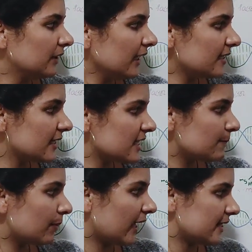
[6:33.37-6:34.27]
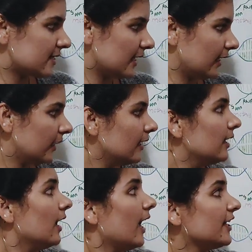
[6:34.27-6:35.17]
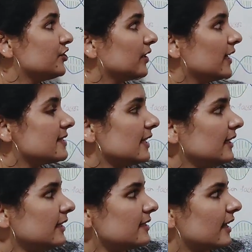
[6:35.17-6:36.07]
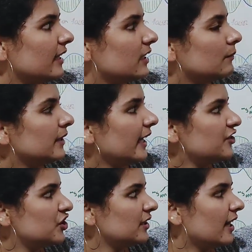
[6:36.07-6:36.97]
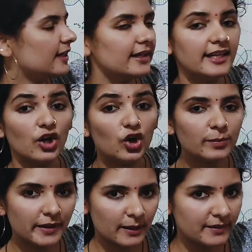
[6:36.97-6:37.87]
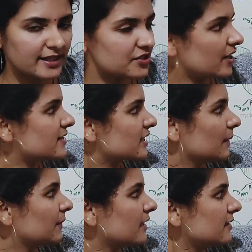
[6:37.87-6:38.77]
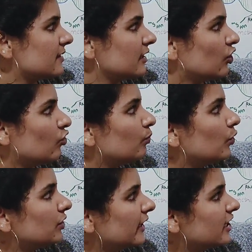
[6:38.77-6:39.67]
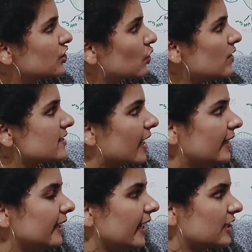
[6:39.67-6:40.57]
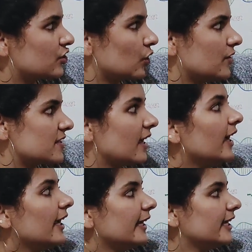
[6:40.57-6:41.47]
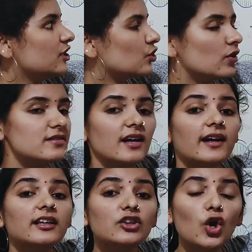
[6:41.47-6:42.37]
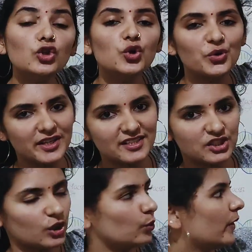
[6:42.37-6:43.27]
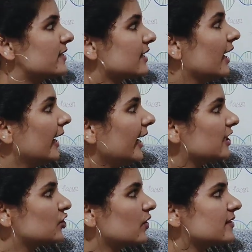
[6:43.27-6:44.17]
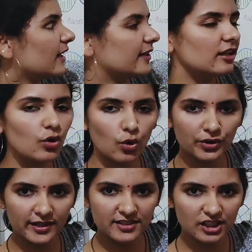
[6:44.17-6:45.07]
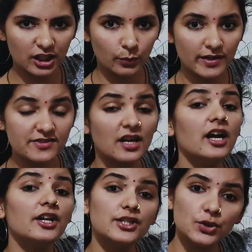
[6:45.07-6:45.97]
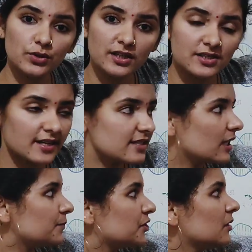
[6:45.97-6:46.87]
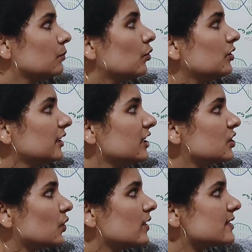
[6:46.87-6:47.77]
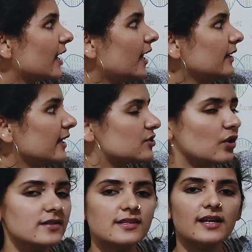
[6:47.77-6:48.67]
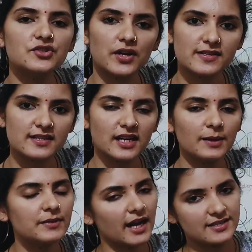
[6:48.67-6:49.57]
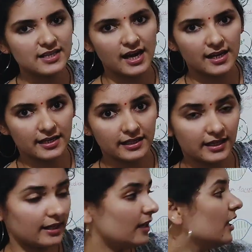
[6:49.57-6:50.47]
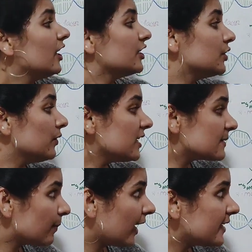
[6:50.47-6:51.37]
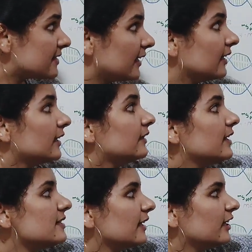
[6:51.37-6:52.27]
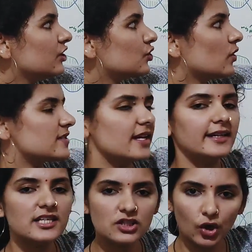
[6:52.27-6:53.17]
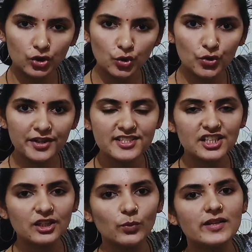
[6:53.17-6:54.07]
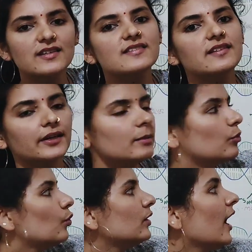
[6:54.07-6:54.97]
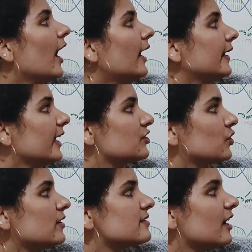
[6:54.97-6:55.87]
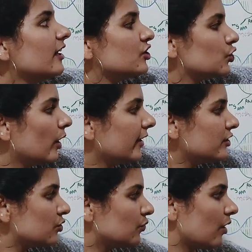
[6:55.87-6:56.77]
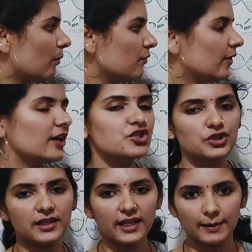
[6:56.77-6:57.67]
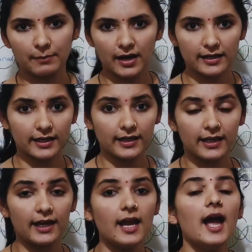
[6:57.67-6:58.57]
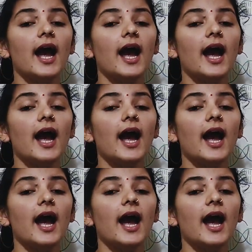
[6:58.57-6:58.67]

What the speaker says: Next is splicing. As you can see in this diagram, the hnRNA or primary transcript consisting of both introns and exons. Introns are the non-coding sequence. Exons are the coding sequence. During transcription, both introns and exons are transcribed as RNA. During splicing, these introns, that is non-coding sequence, is removed and exons are joined to form a functional mRNA.